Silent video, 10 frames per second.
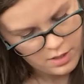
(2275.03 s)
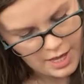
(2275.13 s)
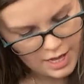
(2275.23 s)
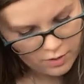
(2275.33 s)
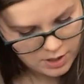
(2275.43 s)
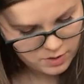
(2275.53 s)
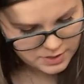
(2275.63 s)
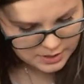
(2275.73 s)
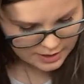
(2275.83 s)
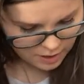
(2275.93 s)
Arrow.
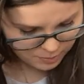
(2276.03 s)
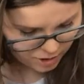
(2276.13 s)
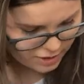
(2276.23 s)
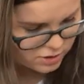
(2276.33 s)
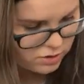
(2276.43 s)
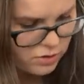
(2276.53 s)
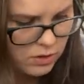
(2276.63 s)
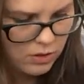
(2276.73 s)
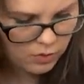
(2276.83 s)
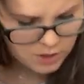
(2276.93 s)
Is this
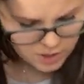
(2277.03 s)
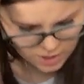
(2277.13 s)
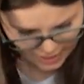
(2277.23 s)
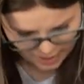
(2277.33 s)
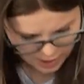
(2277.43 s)
Aeropostale or